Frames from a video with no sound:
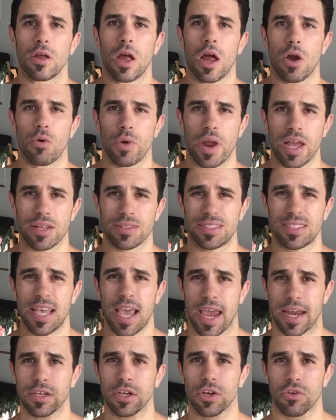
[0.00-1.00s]
around
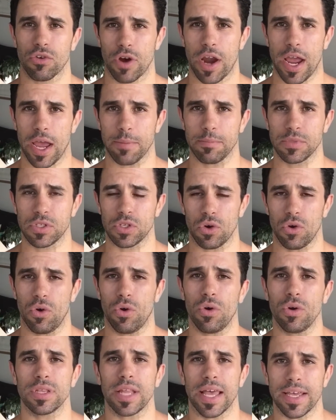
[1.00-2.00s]
10 grams
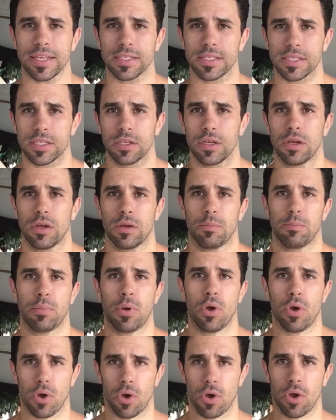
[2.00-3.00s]
or less
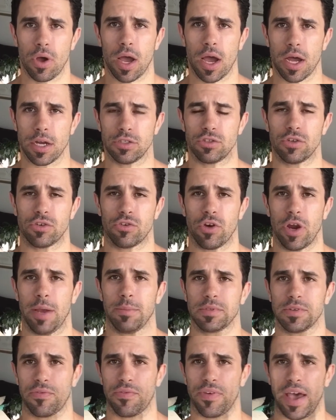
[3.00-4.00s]
per 100
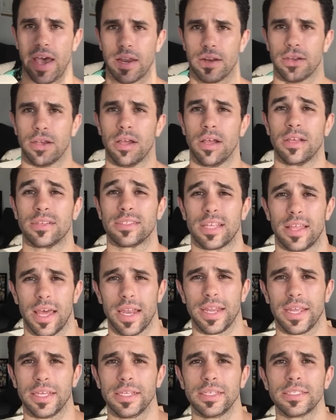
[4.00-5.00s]
grams of fat. So that
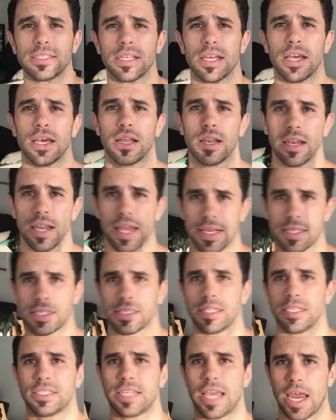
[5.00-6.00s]
is less
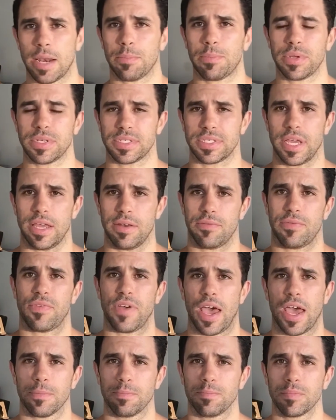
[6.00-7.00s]
than 10%
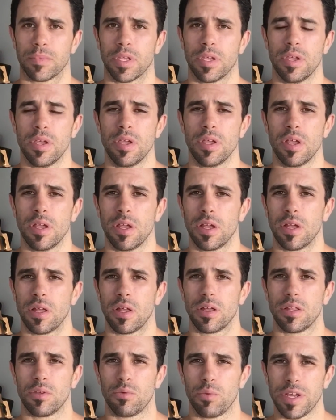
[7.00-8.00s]
fat.
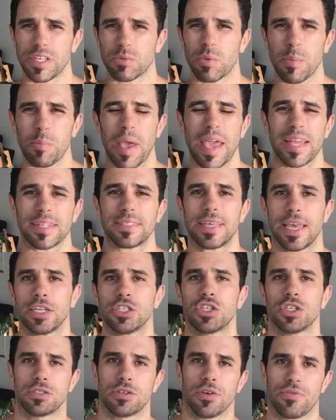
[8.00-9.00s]
The reason we pay
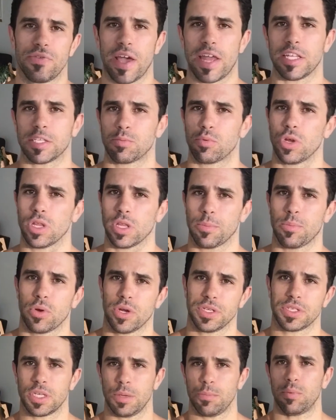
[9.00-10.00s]
attention to fat is really
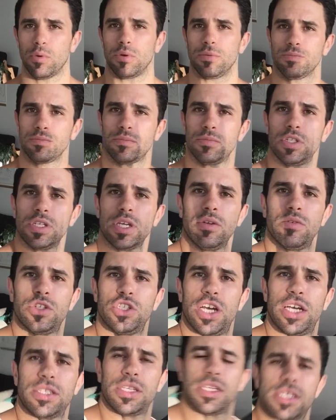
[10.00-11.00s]
pretty simple. I'm just going to adjust